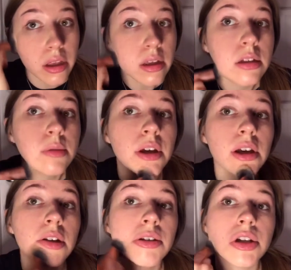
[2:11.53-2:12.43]
is
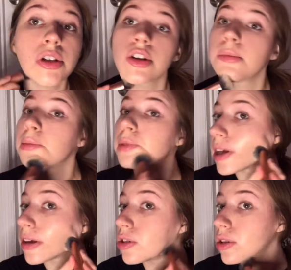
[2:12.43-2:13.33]
because I
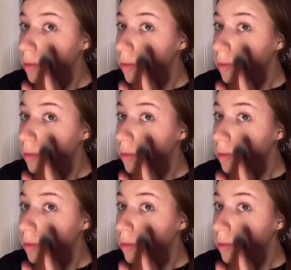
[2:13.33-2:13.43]
dermaplaned,